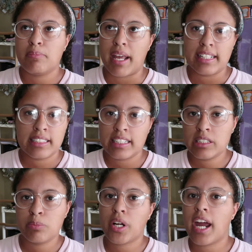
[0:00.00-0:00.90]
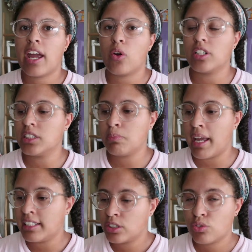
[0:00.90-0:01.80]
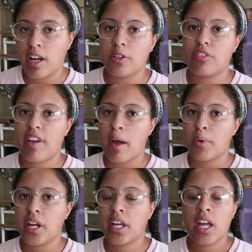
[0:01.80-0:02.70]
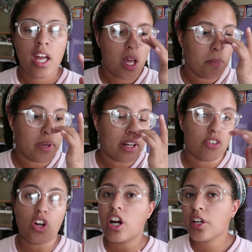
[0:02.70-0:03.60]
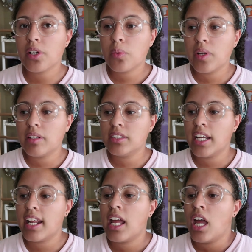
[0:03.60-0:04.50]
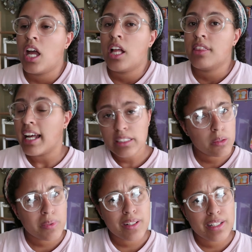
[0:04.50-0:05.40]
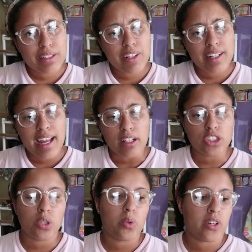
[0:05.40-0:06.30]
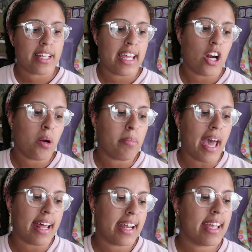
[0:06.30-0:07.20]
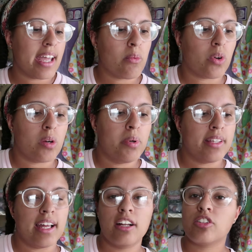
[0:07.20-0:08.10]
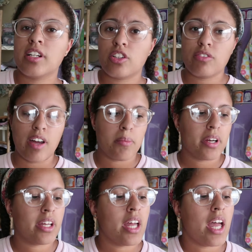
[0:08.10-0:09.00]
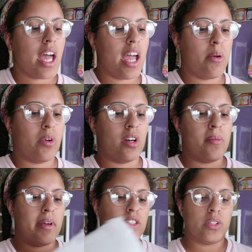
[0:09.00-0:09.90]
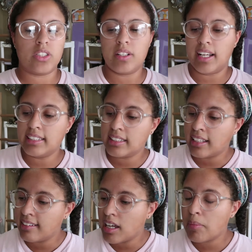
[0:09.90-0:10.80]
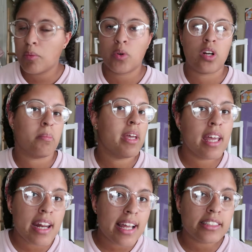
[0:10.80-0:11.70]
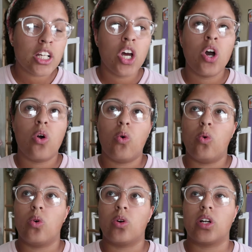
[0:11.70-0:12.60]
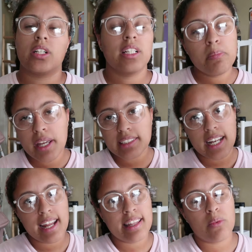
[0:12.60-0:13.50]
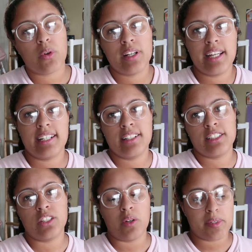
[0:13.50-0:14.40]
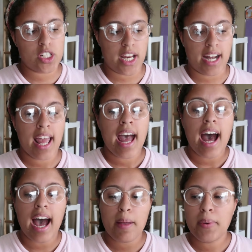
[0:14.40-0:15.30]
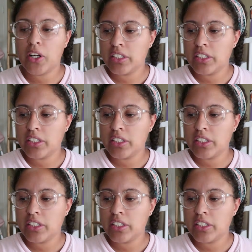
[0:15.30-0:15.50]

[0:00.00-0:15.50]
basting spray or just baste around your fabric. But if you are going to quilt it, that's what we're going to do right now. So we're going to get our batting and we're going to put that underneath our fabric, and we're going to make sure it's all nice and lined up, and we're going to pin it or clip it, and then we're going to take it to the sewing machine. I